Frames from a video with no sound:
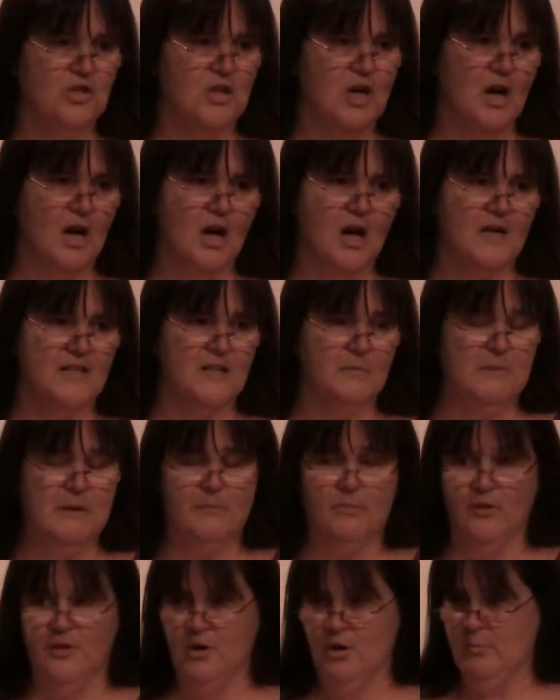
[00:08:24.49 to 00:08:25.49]
not CASA
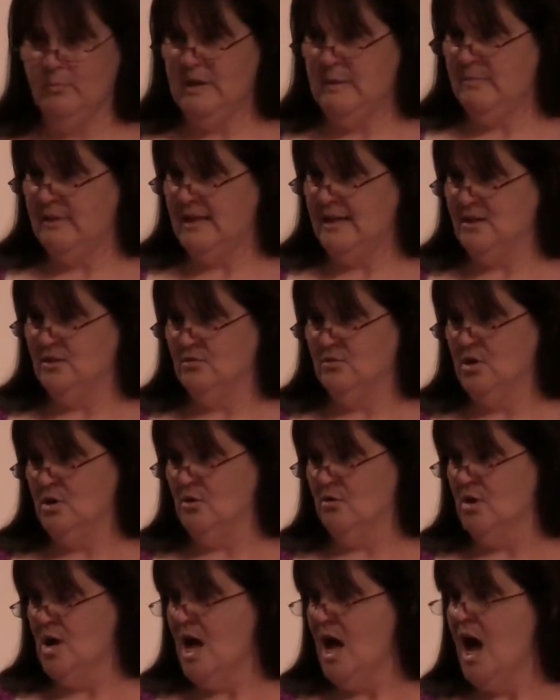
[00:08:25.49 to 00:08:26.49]
people. There are people I don't know.